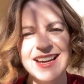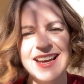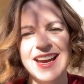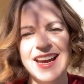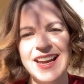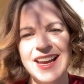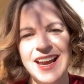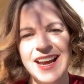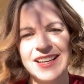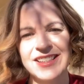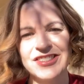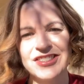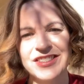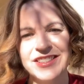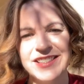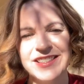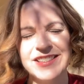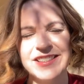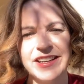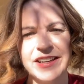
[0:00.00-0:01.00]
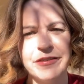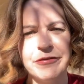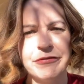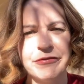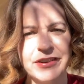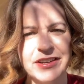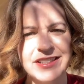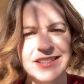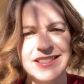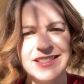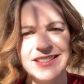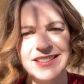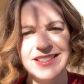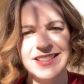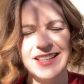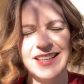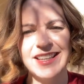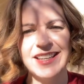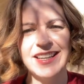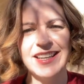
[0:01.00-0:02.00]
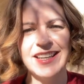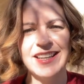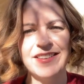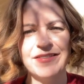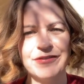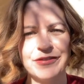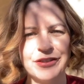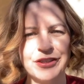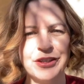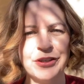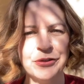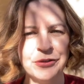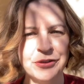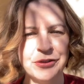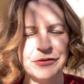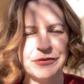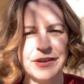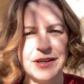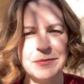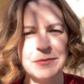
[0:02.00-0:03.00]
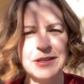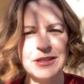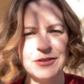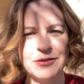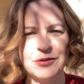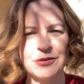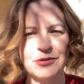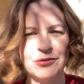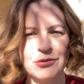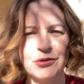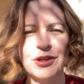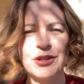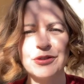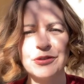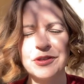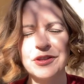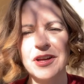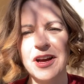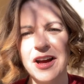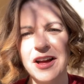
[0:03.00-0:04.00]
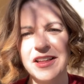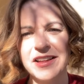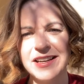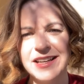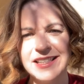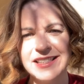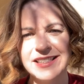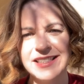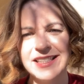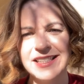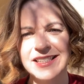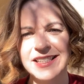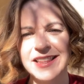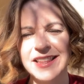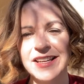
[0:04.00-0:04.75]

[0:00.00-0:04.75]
it actually is a fun city for you and your family to enjoy during the holiday season.